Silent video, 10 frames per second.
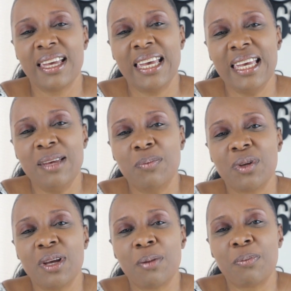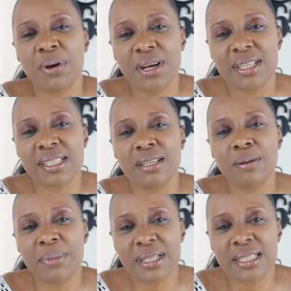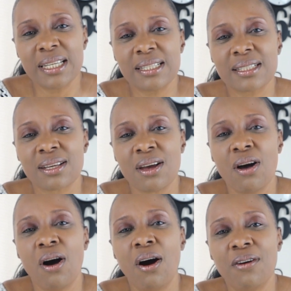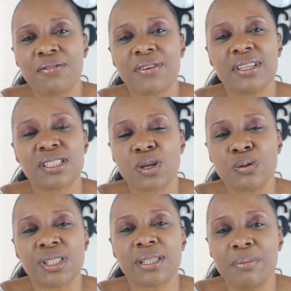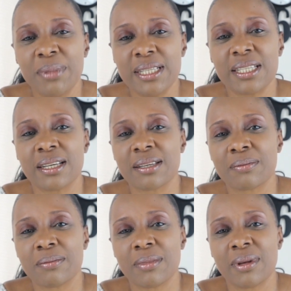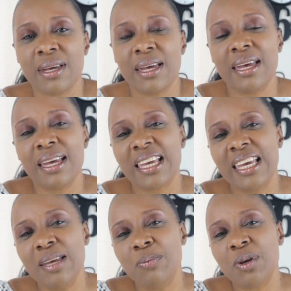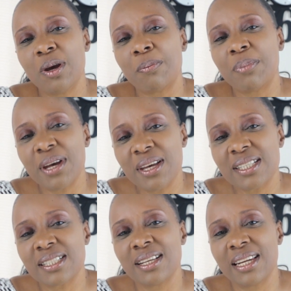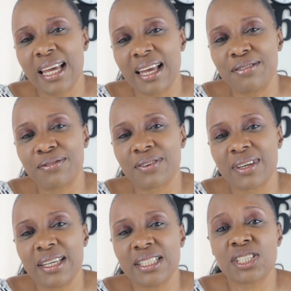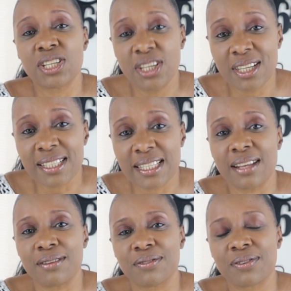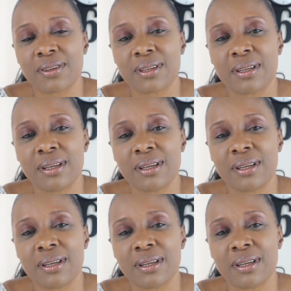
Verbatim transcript: Keep your personal business off social media. Keep your personal life to yourself.